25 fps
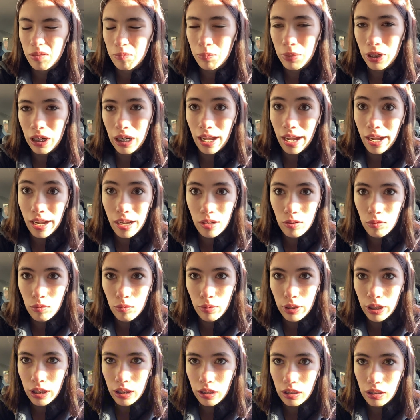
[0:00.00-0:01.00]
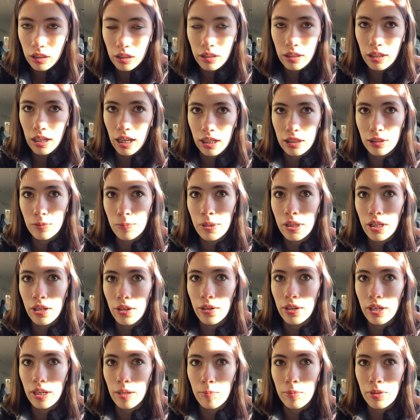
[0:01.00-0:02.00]
but like we like to be there
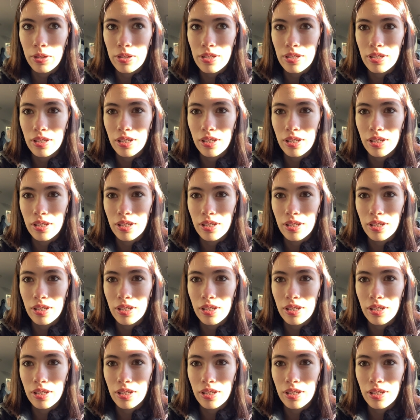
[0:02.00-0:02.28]
earlier because